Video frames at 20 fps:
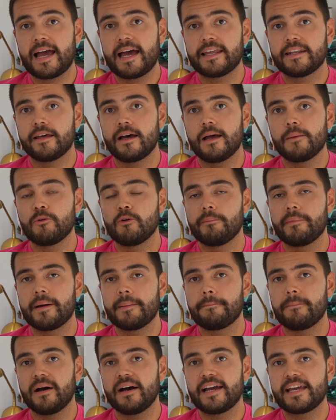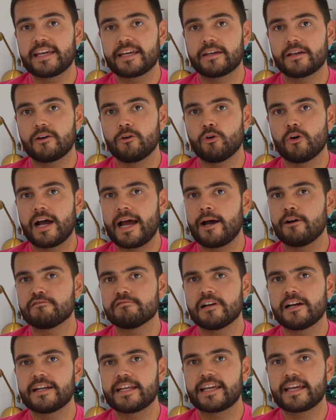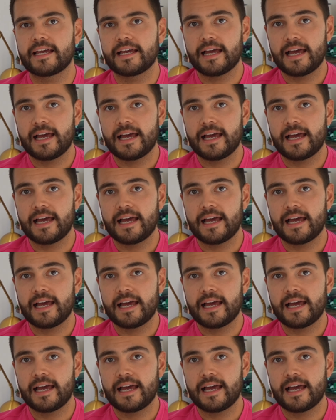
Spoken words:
and I'm on my bike or out running